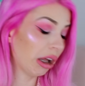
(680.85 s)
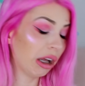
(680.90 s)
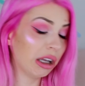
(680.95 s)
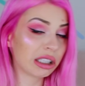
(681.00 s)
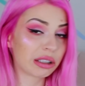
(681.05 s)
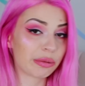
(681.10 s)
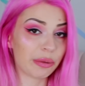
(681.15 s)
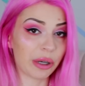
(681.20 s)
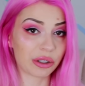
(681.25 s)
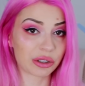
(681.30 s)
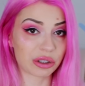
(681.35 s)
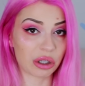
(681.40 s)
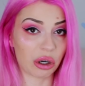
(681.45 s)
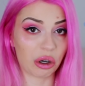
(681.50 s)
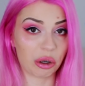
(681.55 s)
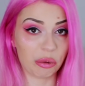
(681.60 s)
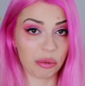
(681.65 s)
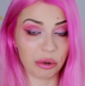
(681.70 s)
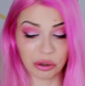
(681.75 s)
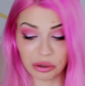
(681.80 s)
It smells
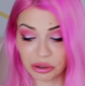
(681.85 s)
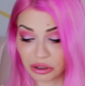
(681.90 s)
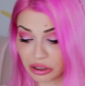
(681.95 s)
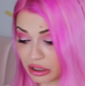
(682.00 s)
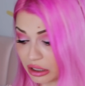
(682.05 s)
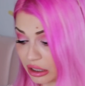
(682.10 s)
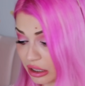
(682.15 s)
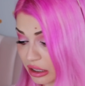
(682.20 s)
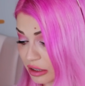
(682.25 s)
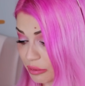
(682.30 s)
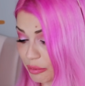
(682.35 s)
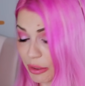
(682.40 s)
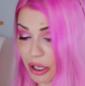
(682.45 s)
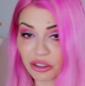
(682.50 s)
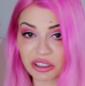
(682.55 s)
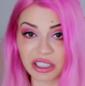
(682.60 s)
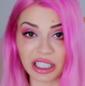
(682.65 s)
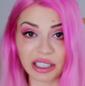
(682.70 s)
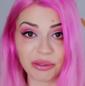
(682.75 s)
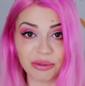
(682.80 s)
horrible. It
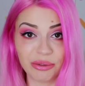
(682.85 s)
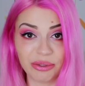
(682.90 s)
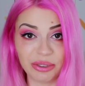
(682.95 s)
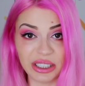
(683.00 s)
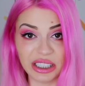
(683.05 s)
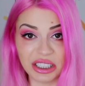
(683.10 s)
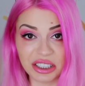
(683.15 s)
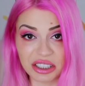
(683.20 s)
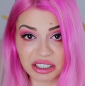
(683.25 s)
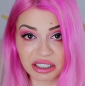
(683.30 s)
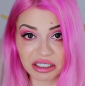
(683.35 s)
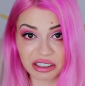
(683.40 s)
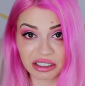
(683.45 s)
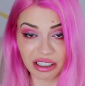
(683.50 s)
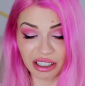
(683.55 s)
smells like feet.